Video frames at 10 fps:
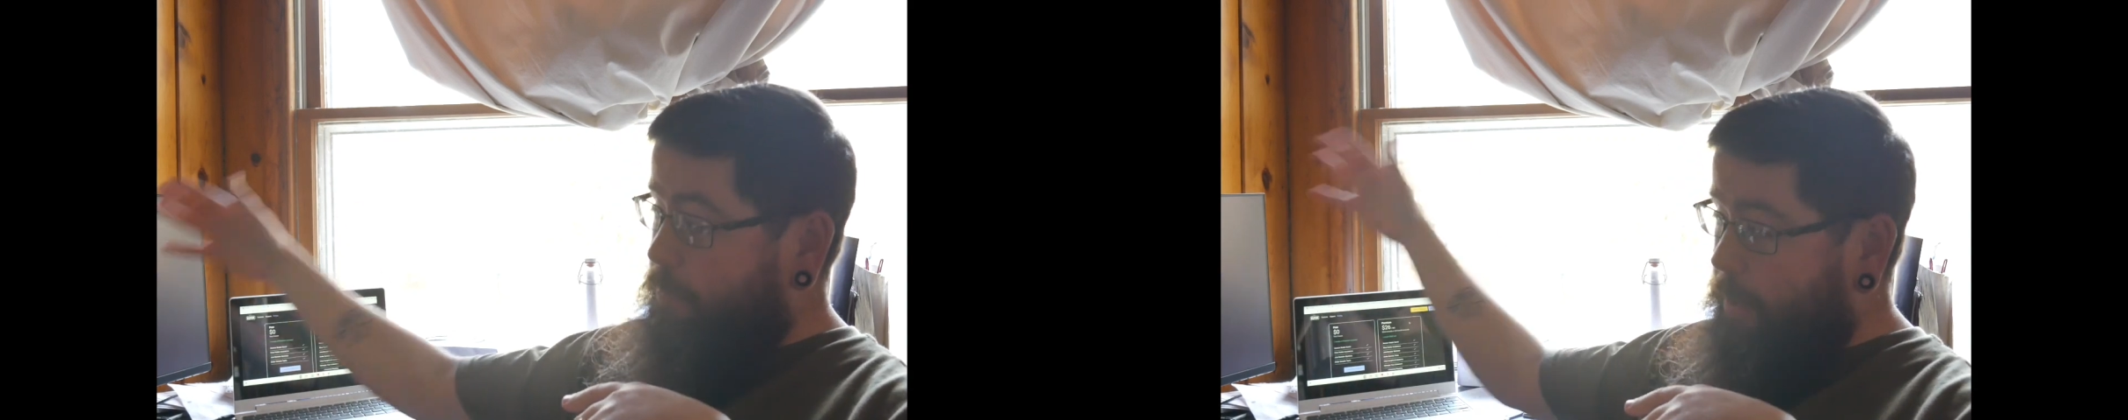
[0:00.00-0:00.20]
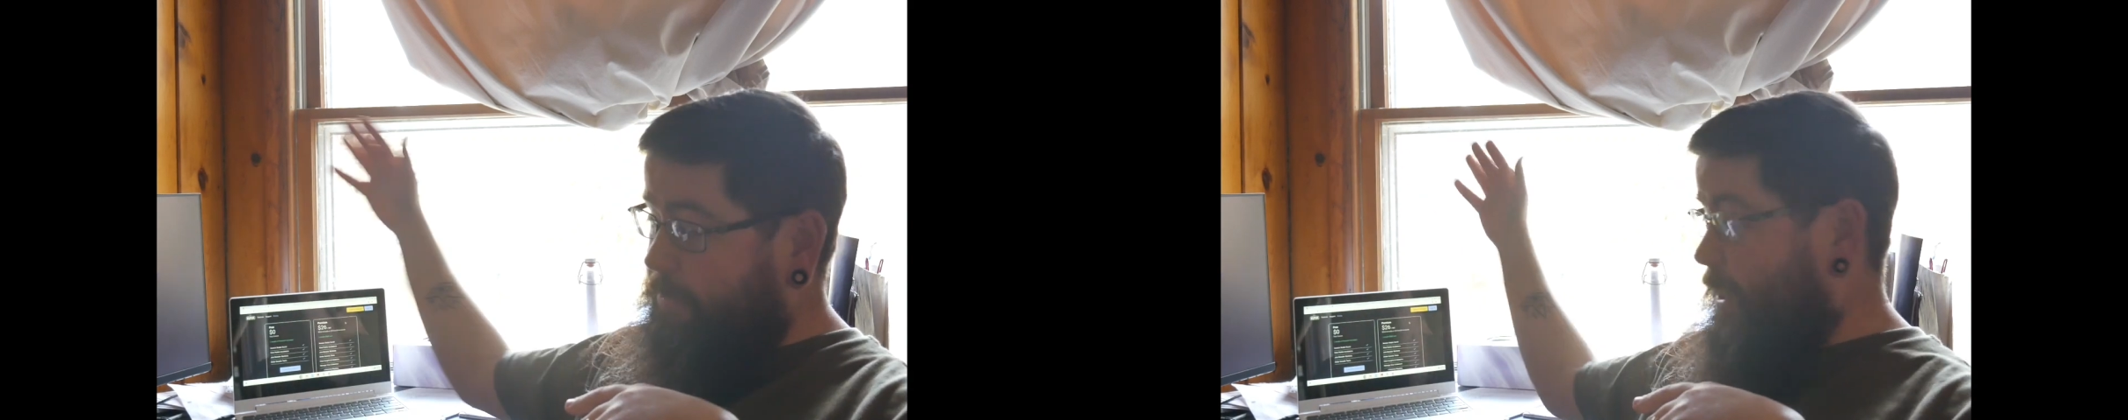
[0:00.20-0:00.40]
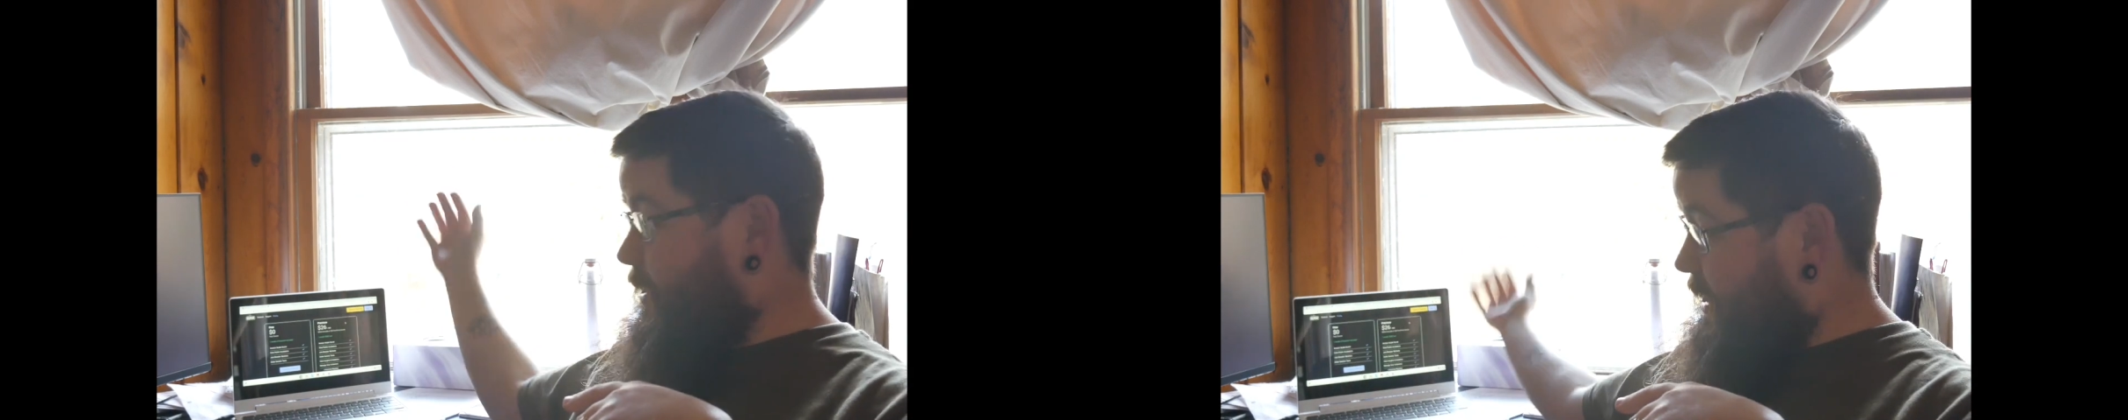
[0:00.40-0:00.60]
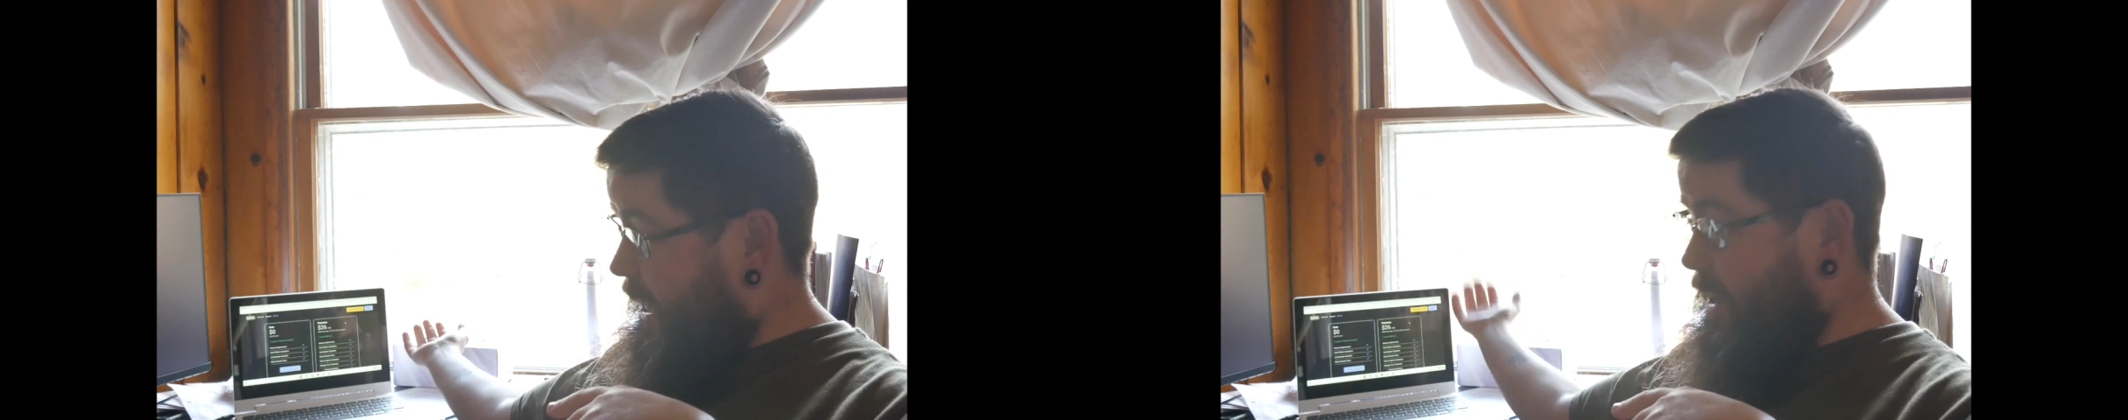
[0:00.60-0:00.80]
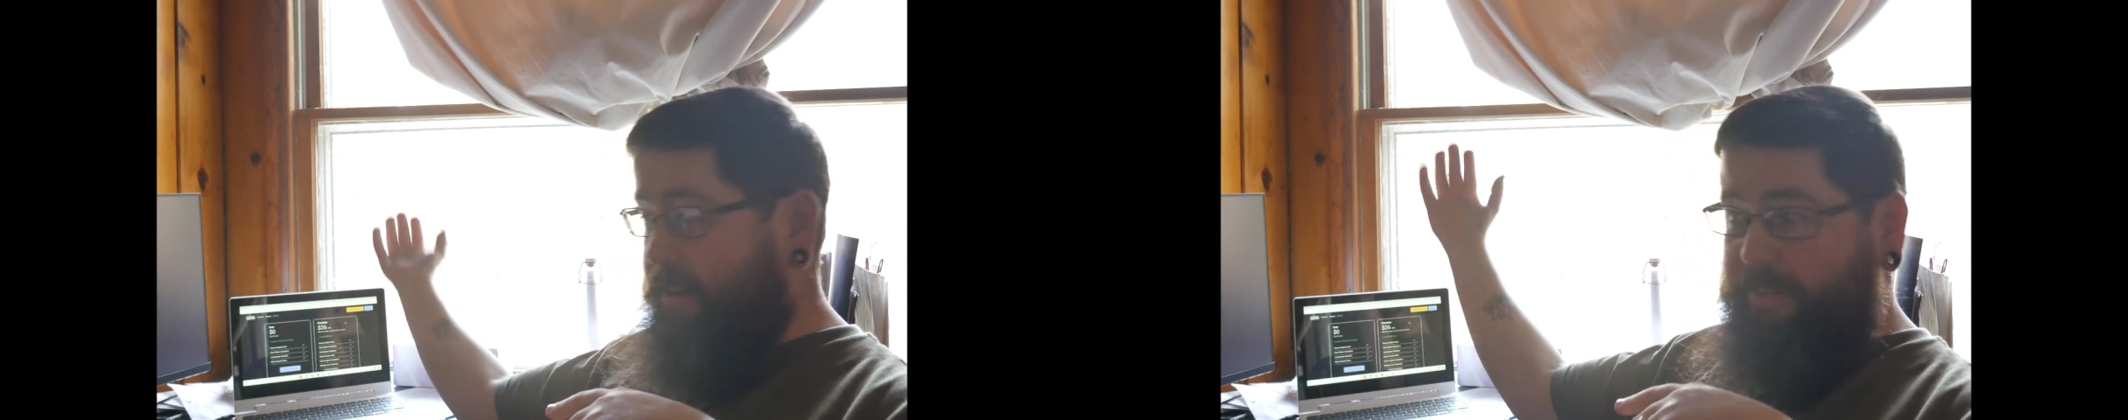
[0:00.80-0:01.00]
Reptile
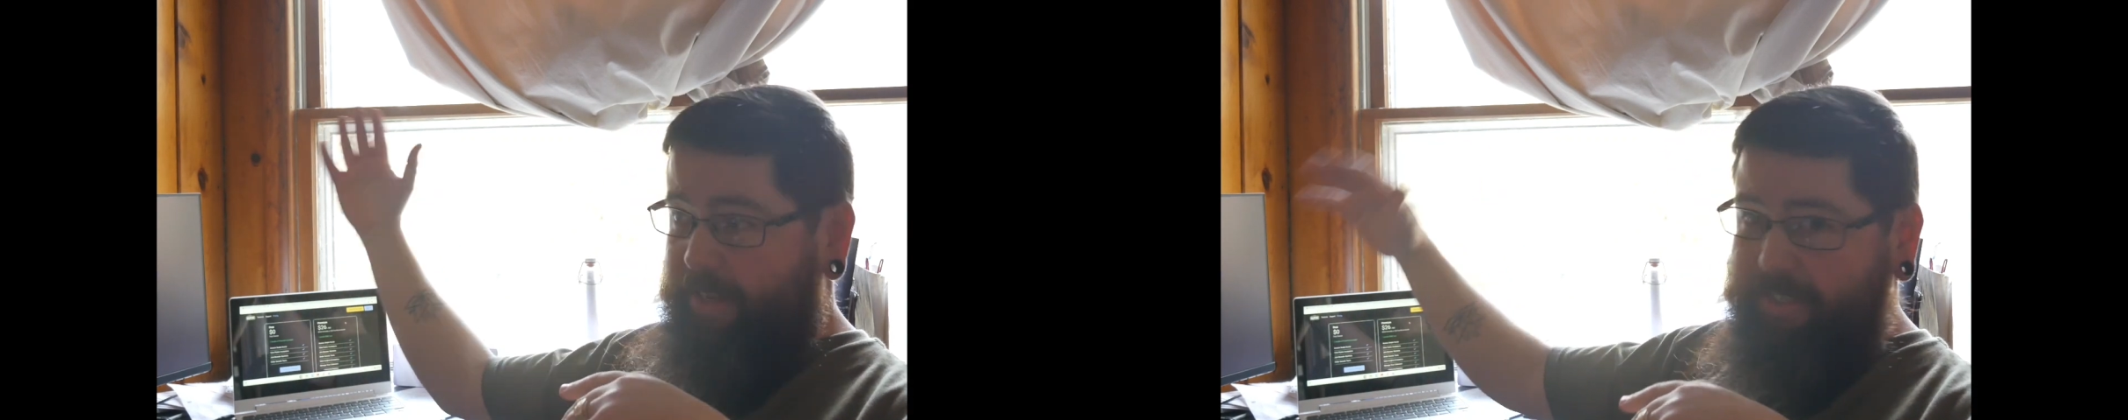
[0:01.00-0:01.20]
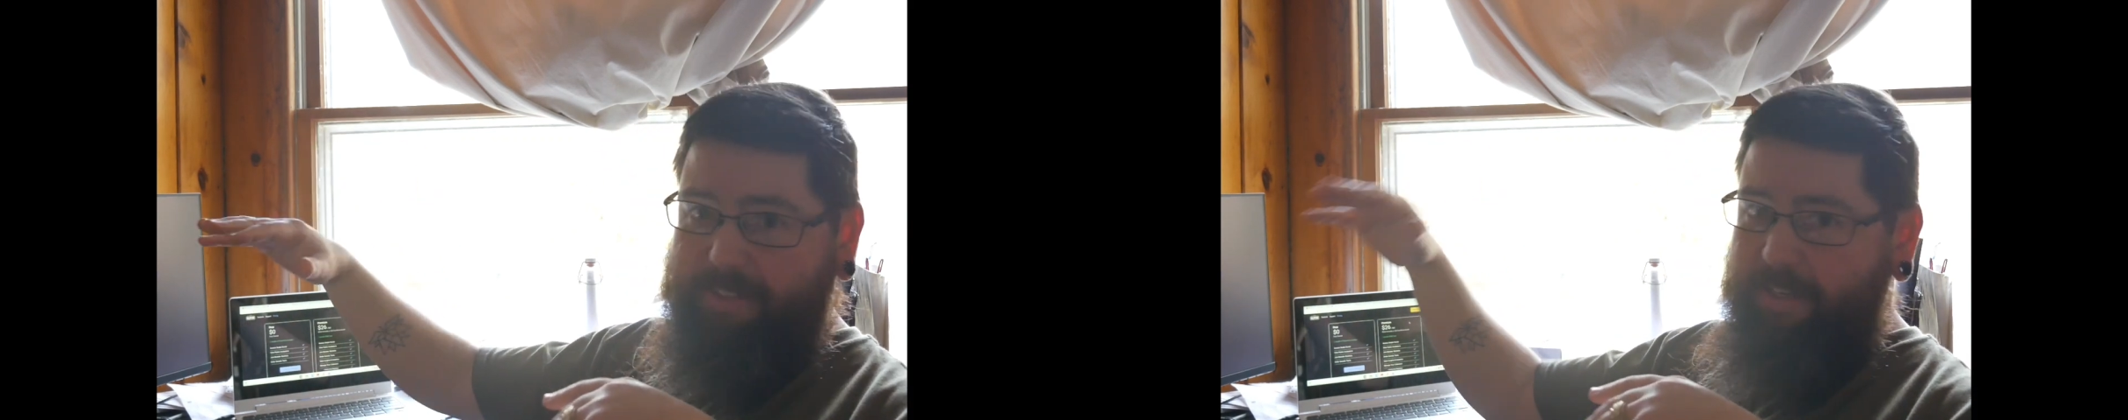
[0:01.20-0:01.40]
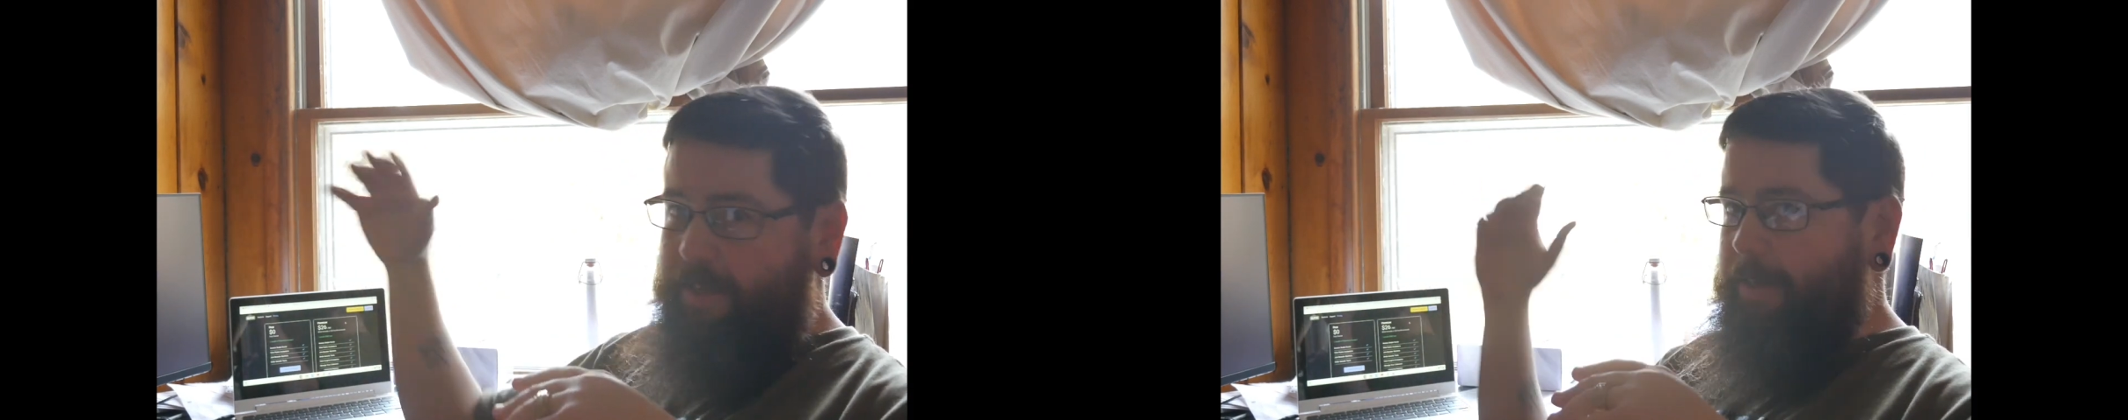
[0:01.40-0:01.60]
Scan to this.